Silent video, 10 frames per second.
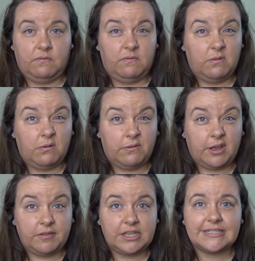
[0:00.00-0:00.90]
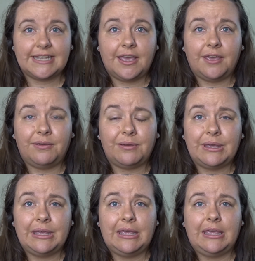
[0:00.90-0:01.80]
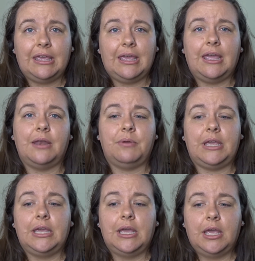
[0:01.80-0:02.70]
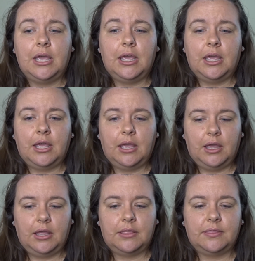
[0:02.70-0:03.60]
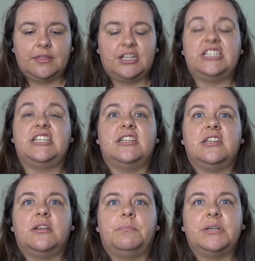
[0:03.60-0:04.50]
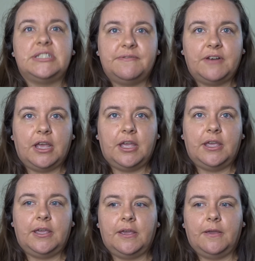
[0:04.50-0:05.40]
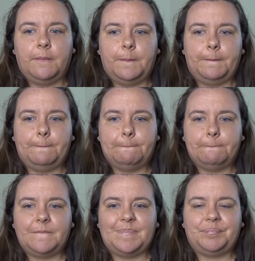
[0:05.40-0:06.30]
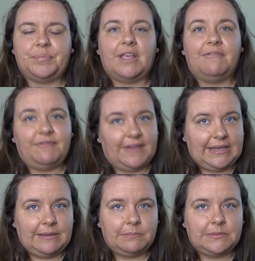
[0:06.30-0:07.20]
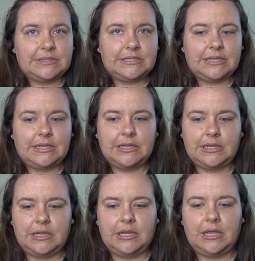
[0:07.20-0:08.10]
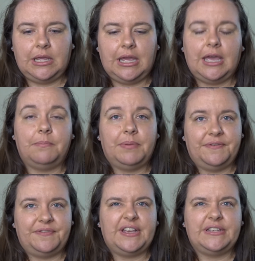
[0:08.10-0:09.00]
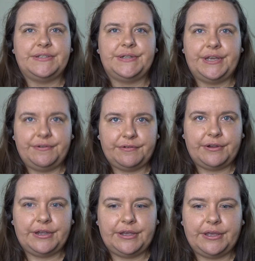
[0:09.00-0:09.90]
4 or 5 years ago. Anyway, she did a butterfly themed. It had butterflies all over it,